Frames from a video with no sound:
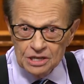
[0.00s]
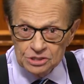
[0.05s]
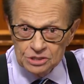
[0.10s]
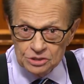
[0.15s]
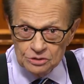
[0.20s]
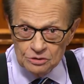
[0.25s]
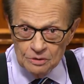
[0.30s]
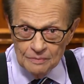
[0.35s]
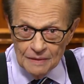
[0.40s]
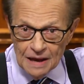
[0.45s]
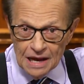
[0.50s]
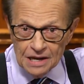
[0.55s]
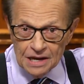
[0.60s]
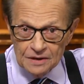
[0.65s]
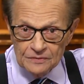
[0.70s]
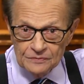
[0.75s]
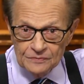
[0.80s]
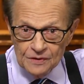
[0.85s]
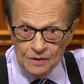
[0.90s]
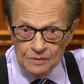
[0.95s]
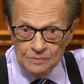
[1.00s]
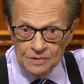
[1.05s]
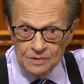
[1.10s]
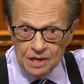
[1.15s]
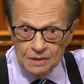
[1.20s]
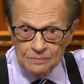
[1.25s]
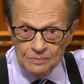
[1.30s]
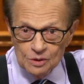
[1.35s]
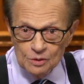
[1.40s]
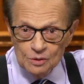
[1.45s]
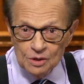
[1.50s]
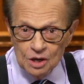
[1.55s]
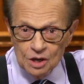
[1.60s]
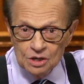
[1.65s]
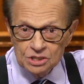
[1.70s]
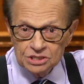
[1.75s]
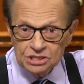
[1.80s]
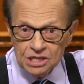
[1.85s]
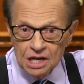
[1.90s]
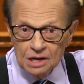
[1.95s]
his dramatic film debut
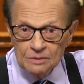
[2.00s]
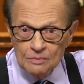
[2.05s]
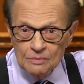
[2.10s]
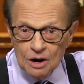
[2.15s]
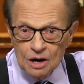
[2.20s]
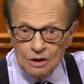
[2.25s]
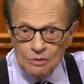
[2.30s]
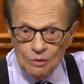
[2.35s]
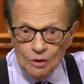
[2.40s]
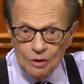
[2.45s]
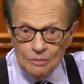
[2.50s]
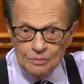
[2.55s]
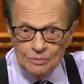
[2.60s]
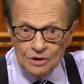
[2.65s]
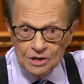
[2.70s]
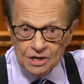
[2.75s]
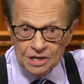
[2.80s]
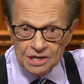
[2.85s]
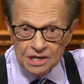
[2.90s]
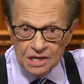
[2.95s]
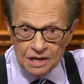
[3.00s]
alongside Mark Wahlberg and